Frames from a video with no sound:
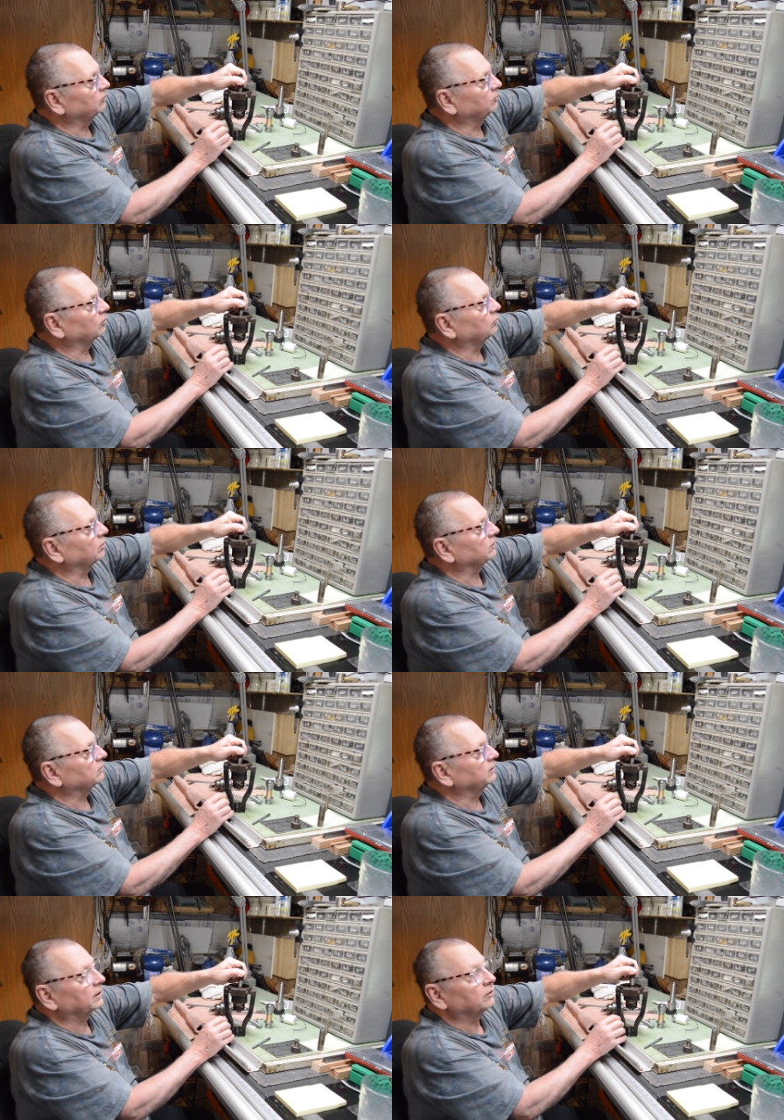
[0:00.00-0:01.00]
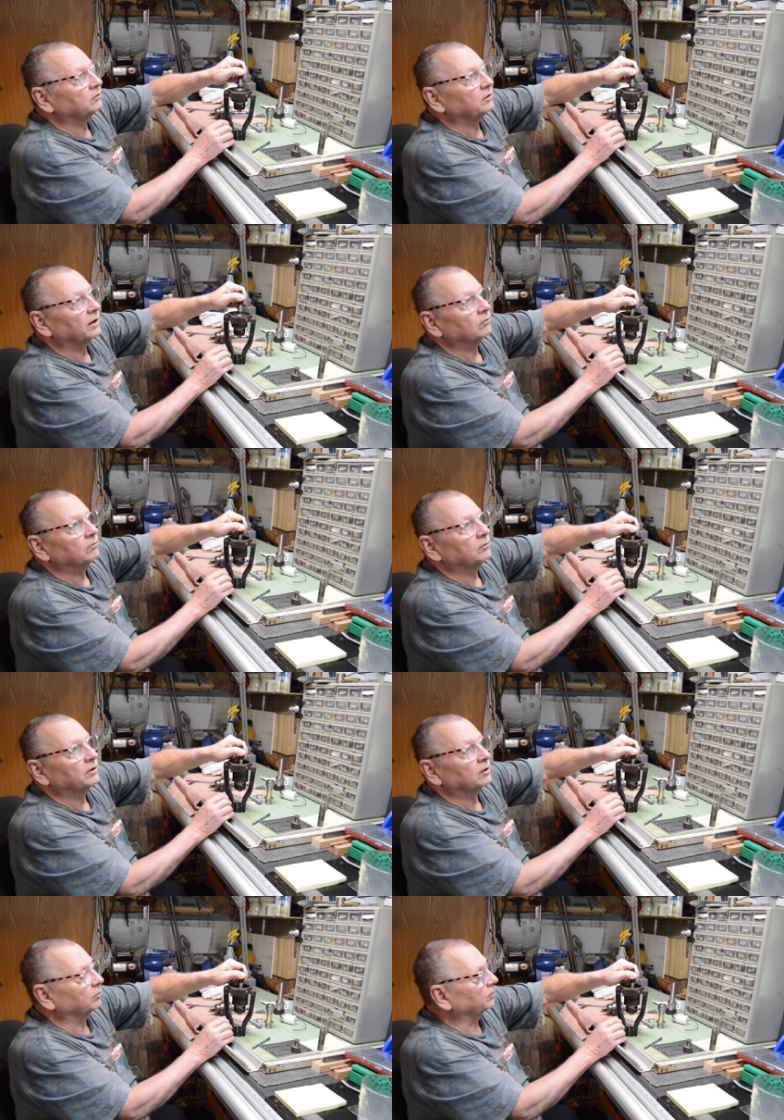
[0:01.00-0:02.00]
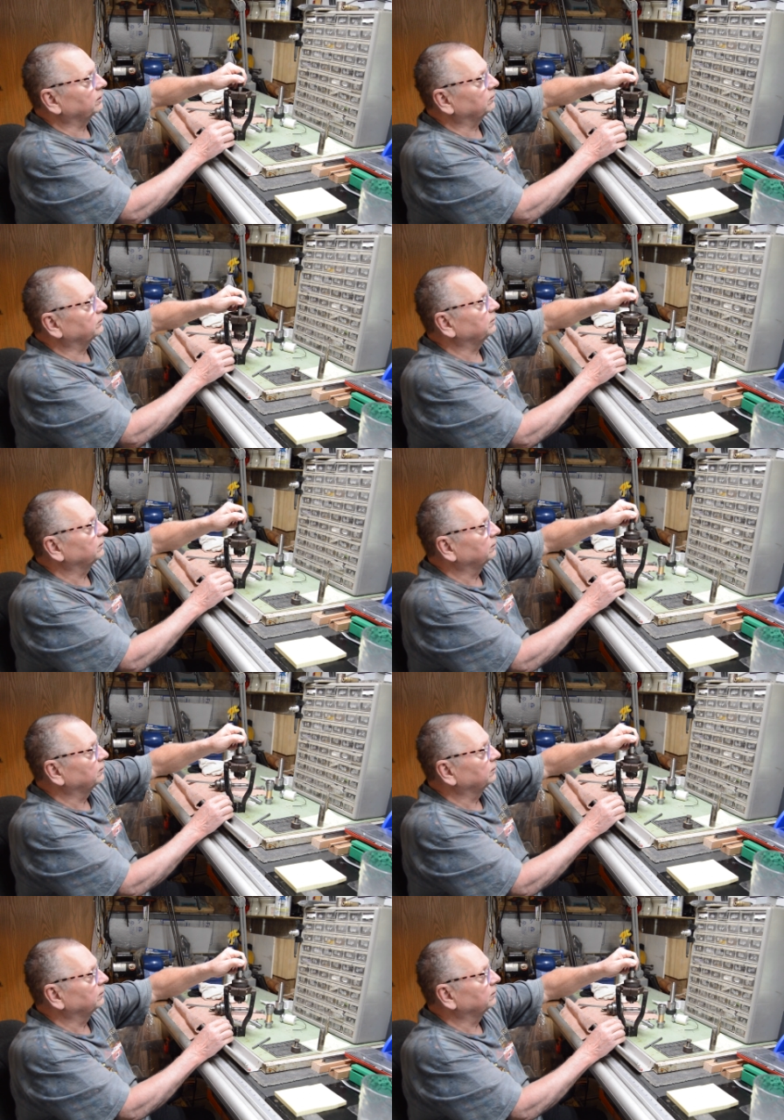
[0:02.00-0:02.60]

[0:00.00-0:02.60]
the drill press, and it goes down through there pretty good.